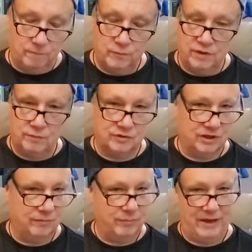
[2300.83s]
Libras,
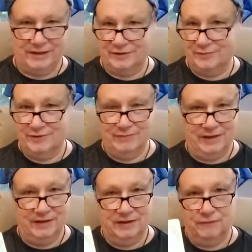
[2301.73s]
get back to me,
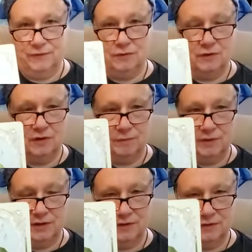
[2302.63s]
man. If you, I
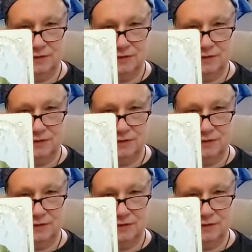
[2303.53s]
mean,